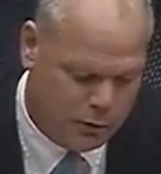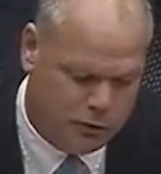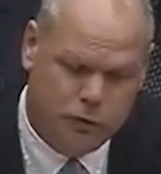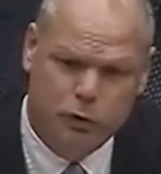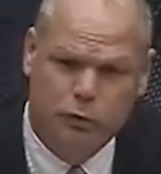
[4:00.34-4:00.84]

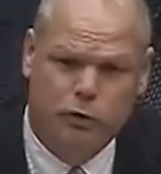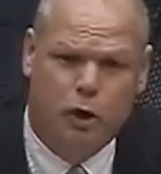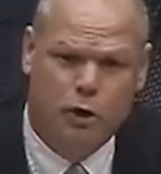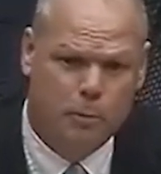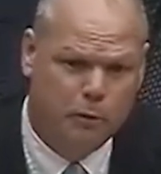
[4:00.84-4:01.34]
is used
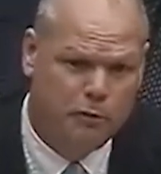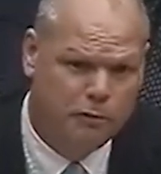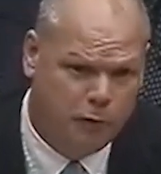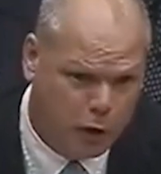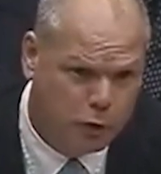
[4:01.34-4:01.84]
on the most
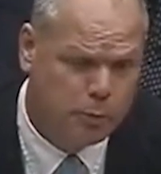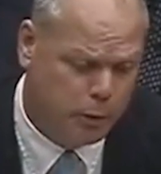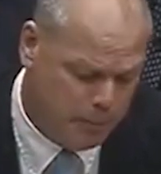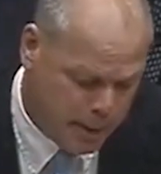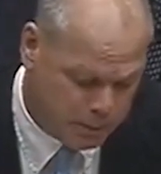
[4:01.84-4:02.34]

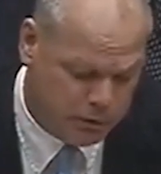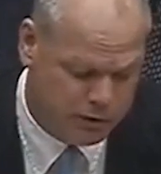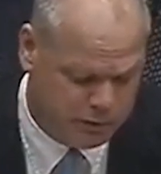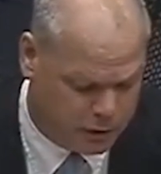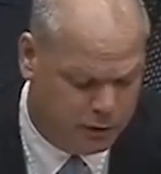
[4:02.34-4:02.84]
vulnerable
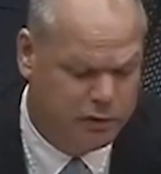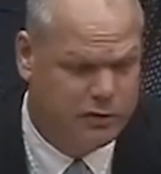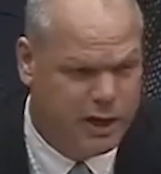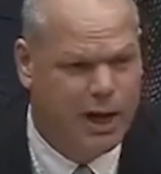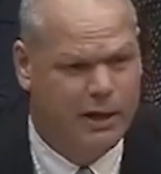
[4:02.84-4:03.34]
members of our
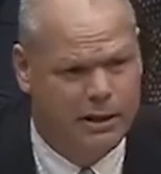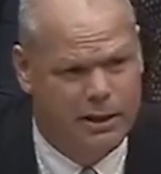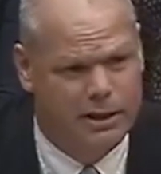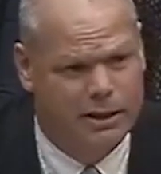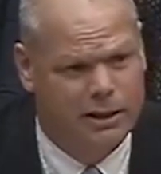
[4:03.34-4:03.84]

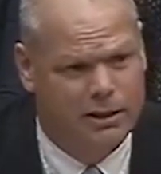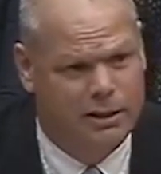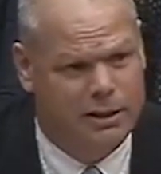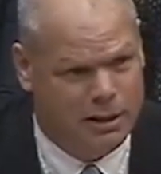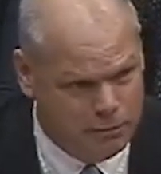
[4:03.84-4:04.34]
society,
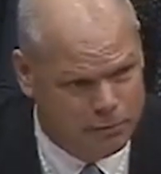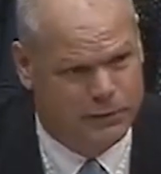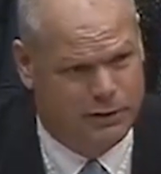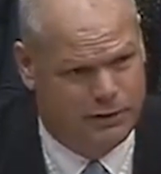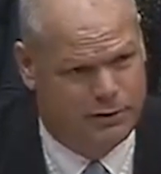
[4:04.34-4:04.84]

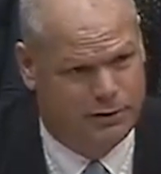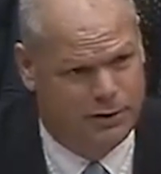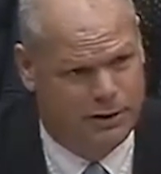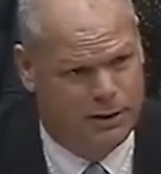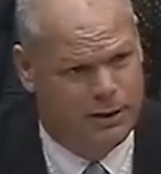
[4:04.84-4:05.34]
infants.
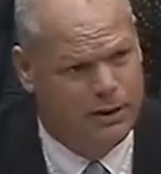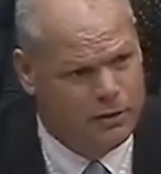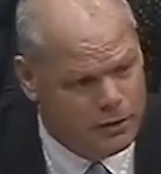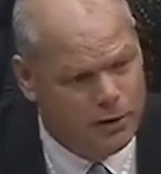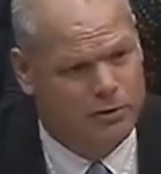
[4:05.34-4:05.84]

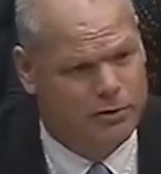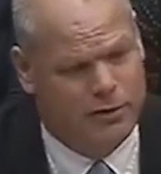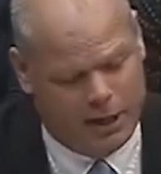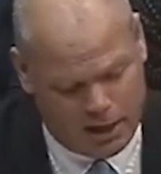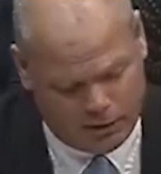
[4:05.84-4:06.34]
This is
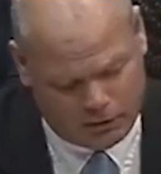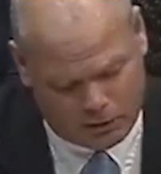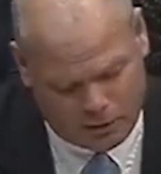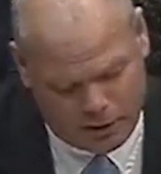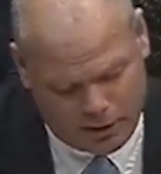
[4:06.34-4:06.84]
the
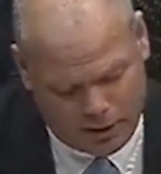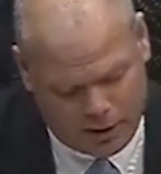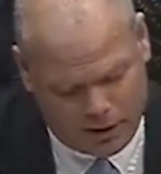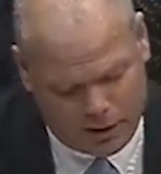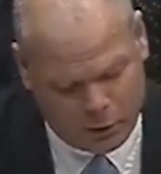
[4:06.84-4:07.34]
cancer
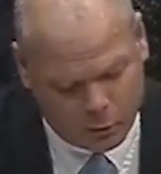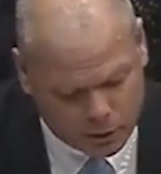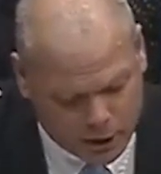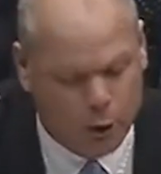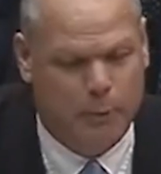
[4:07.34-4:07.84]
that will
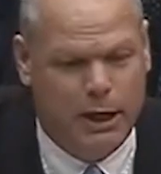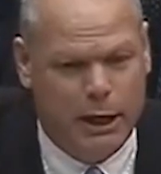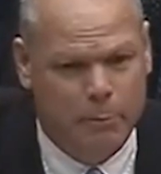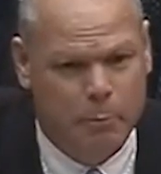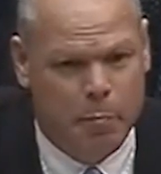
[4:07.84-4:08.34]
kill
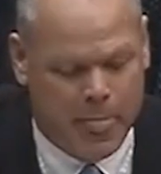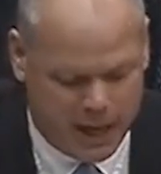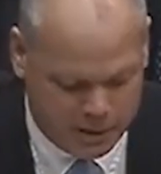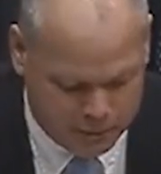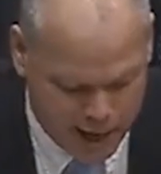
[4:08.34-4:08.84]
me.
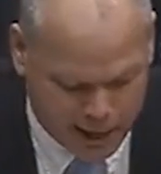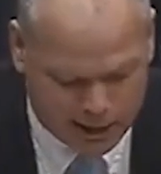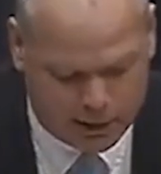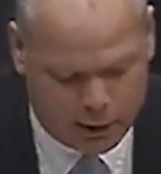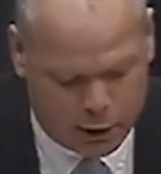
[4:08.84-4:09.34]
In
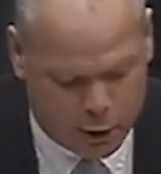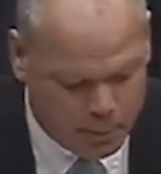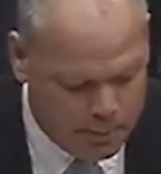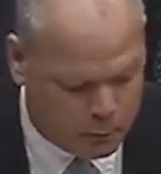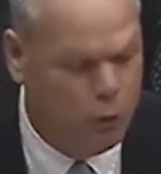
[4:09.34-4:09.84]
fact, the
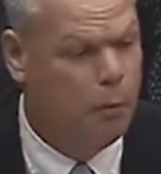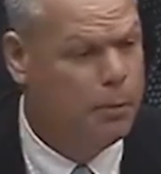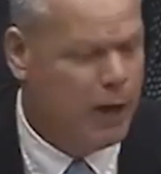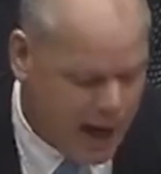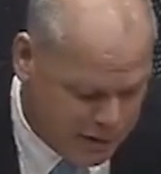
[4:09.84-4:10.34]
people who
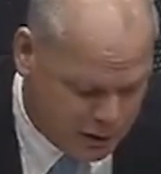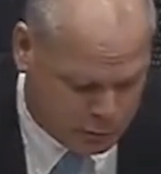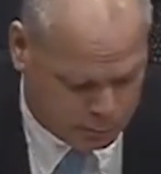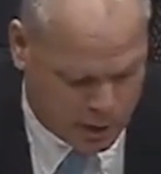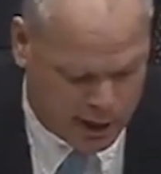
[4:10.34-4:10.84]
apply
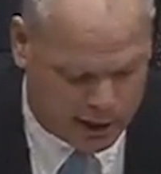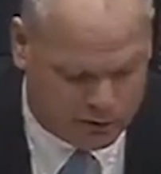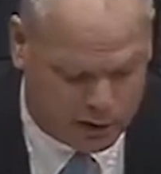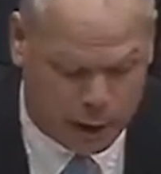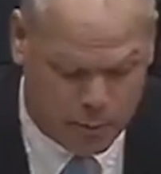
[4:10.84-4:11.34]
these
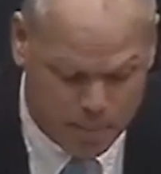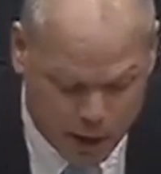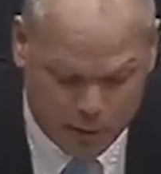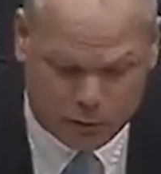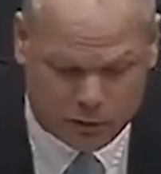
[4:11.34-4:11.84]
products, like my
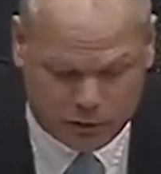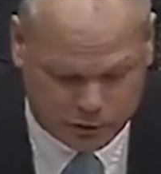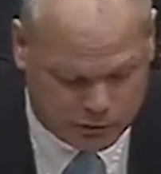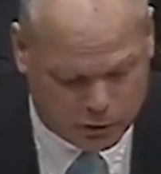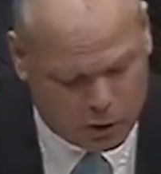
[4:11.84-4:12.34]
mother and
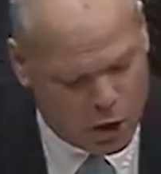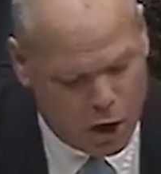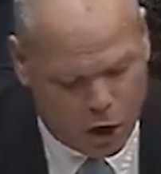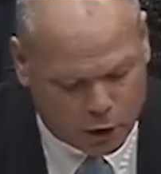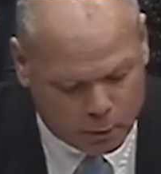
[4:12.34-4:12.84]
sister,
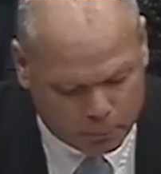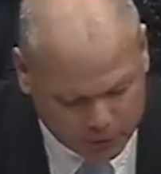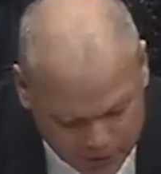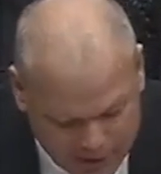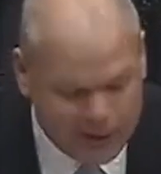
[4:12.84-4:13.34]
are
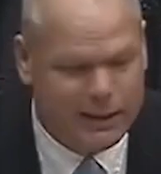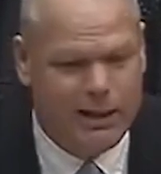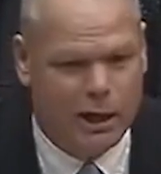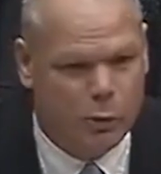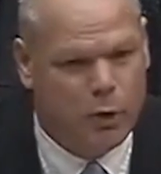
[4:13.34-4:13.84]

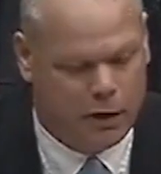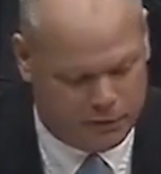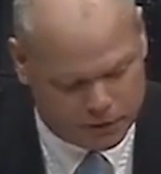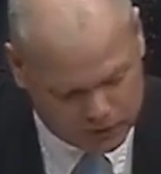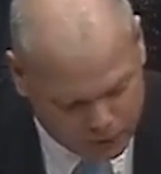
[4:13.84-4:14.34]
completely unaware
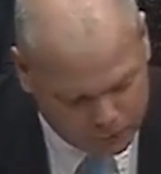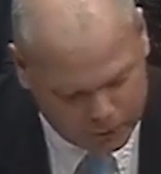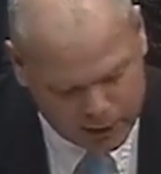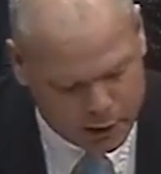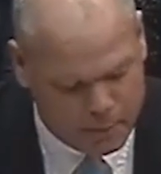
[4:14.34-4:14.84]
of the
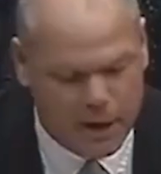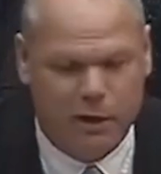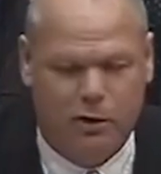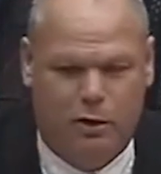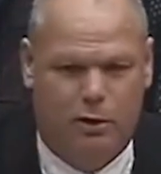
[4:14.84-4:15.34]
suffering that may
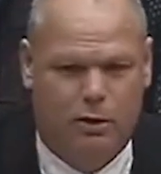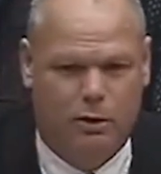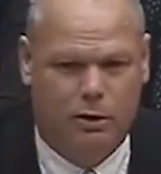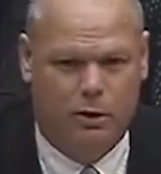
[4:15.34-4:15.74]
occur